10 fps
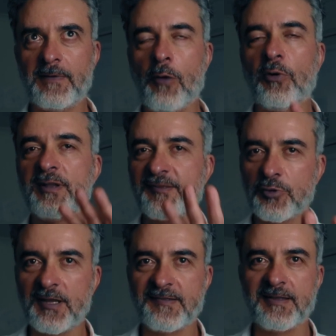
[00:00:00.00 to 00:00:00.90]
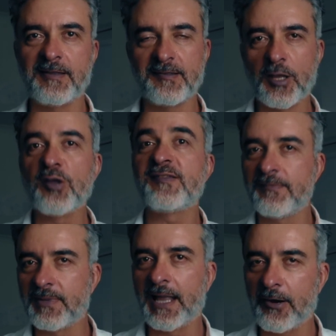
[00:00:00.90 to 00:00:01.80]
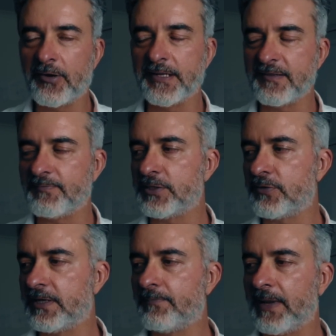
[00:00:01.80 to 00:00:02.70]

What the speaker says: want to stress that there's no similarities between it.